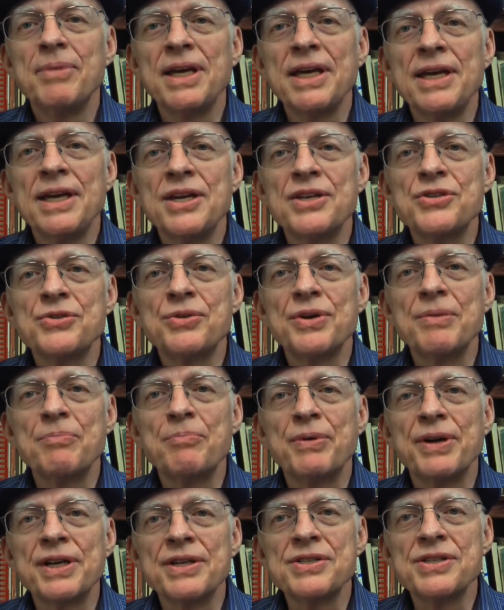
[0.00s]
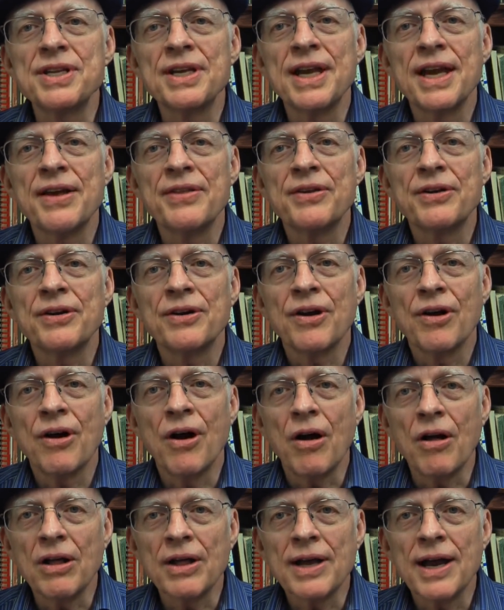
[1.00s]
Big history brings together
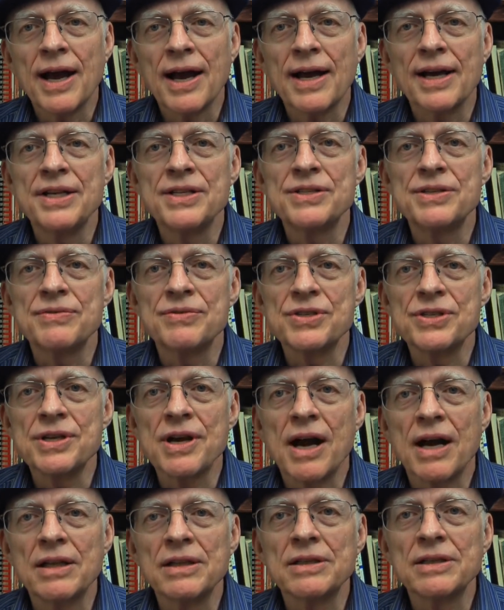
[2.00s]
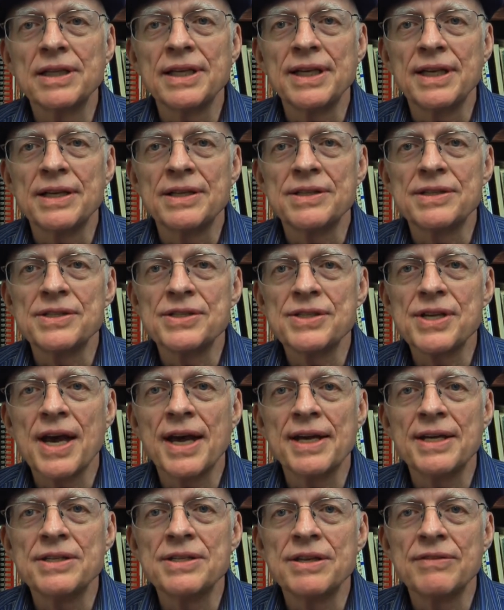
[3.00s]
all kinds of scholarly and
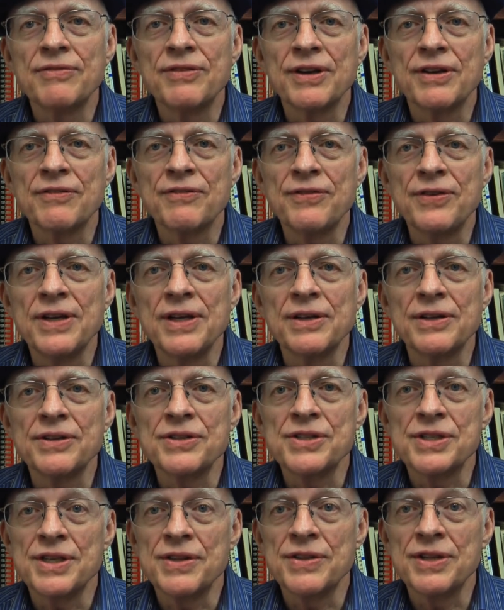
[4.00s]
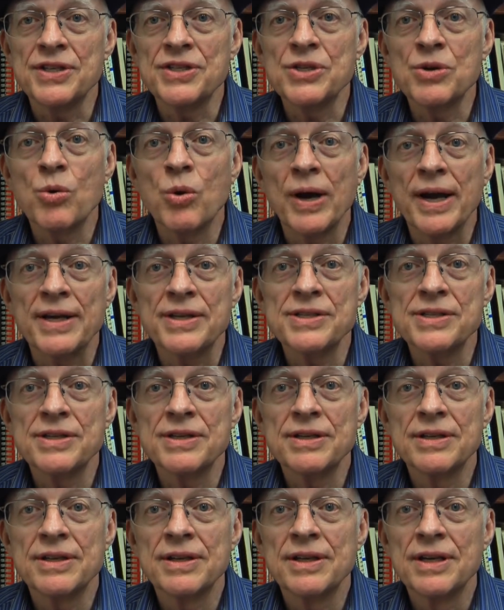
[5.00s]
scientific fields in this
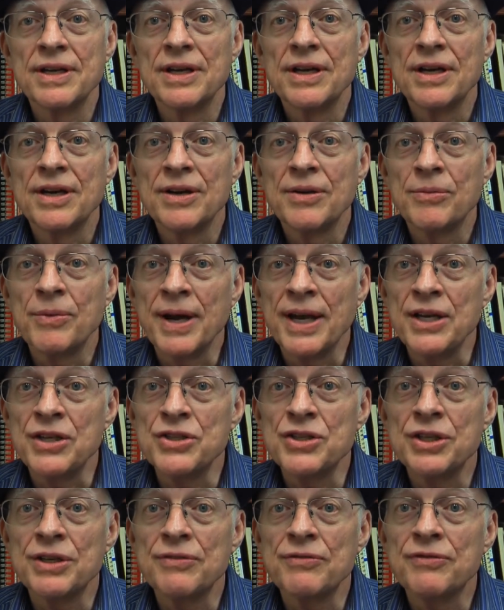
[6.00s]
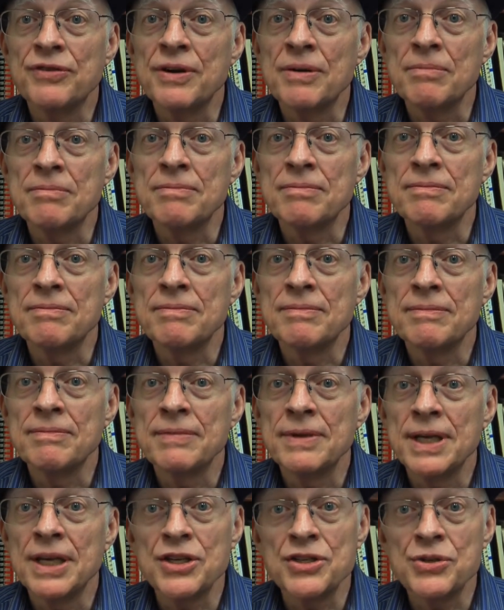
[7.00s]
quest, ranging from
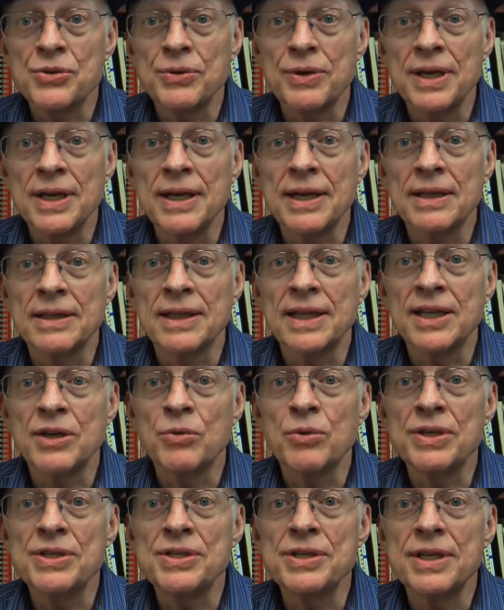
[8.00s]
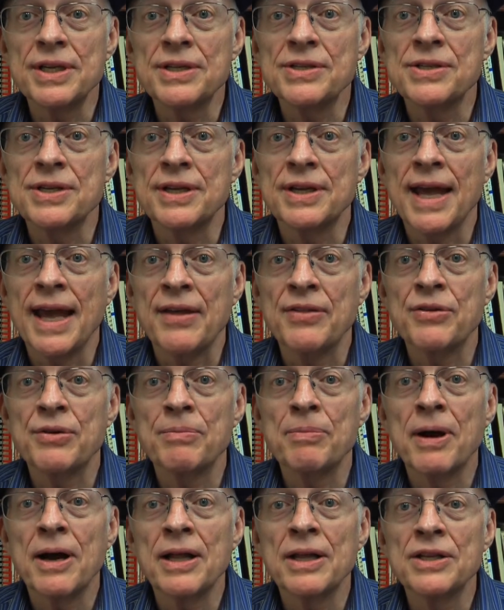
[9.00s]
history and linguistics and
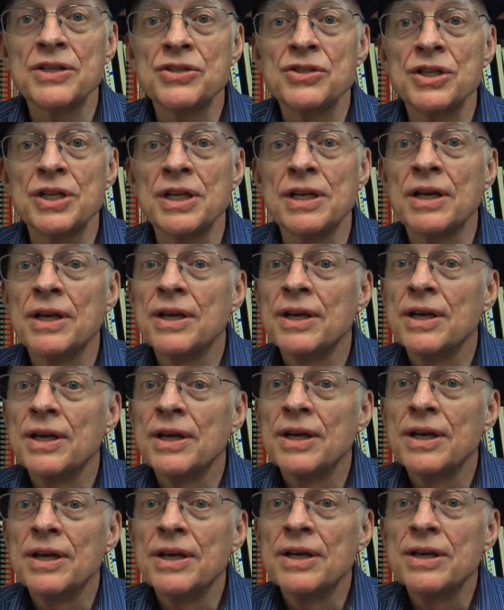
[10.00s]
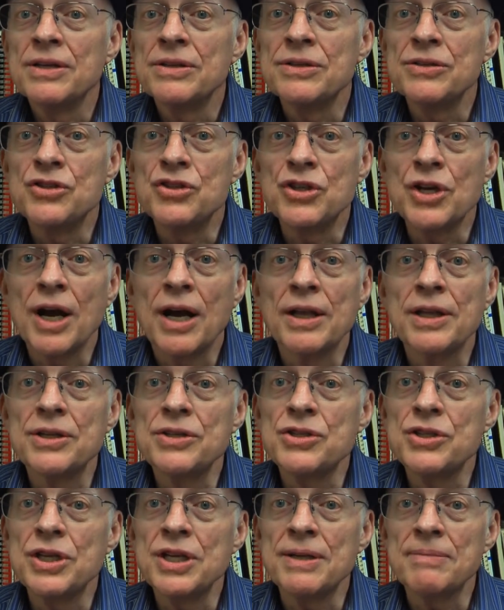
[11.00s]
anthropology to
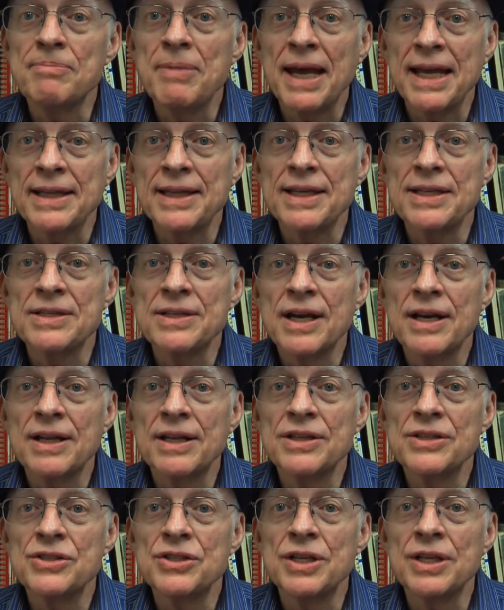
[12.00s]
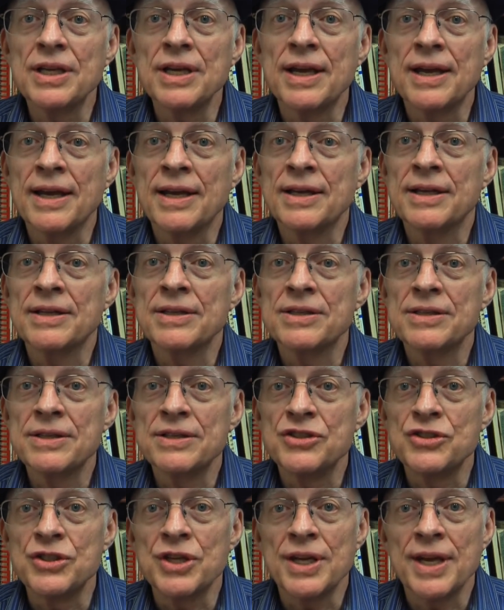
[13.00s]
geology and paleontology and
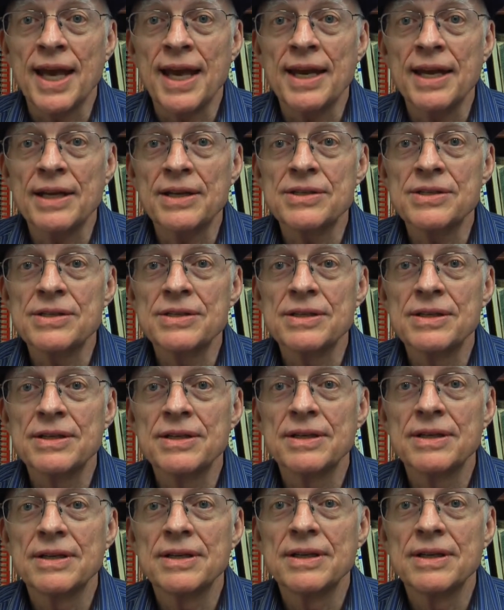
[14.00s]
genetics